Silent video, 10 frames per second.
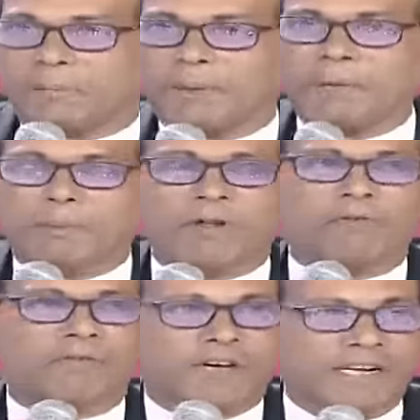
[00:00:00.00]
the people
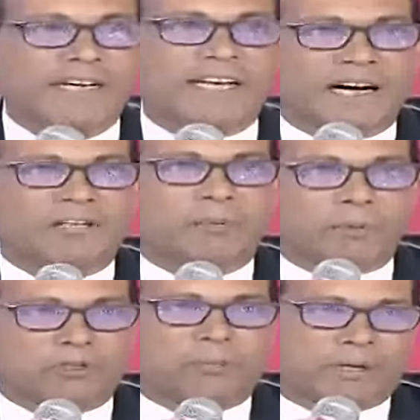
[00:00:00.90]
of India to
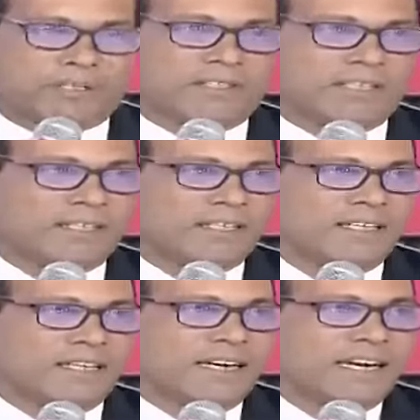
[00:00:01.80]
prosperity,
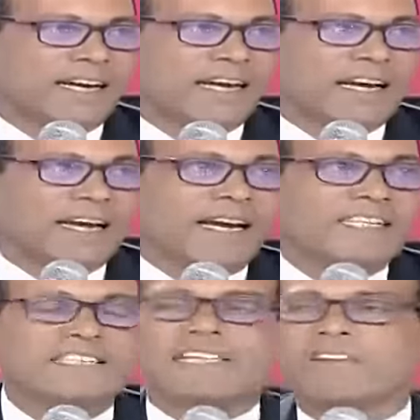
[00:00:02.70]

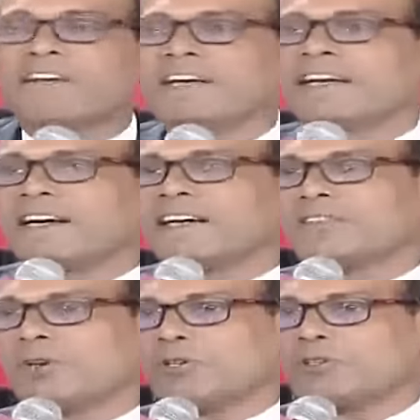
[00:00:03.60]
it is giving a
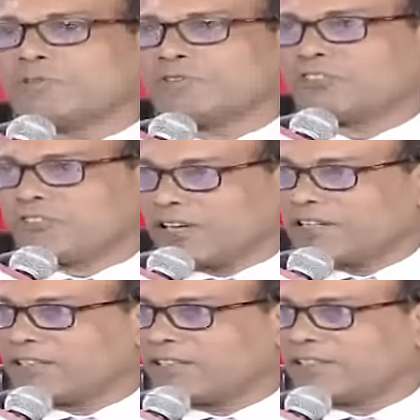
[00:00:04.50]
source of
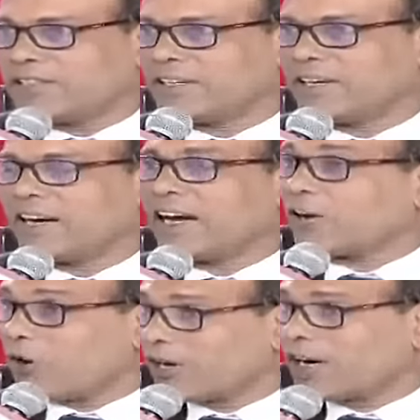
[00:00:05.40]
strength
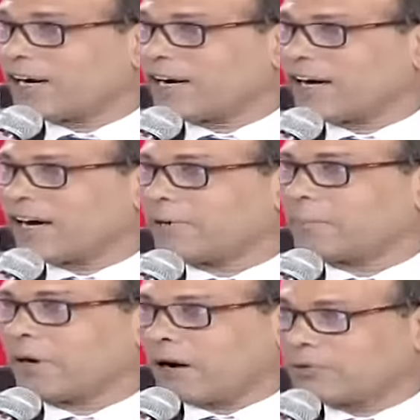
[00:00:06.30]
and honor
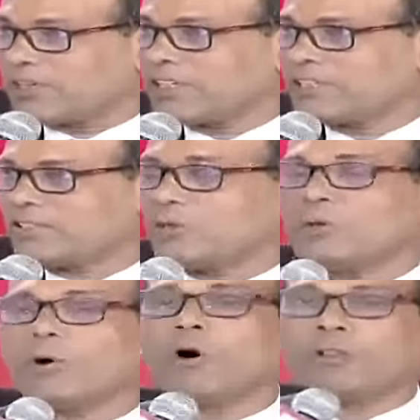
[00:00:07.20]
and proudness
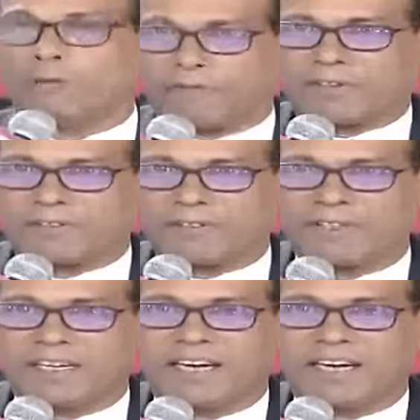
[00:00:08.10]
to all of us.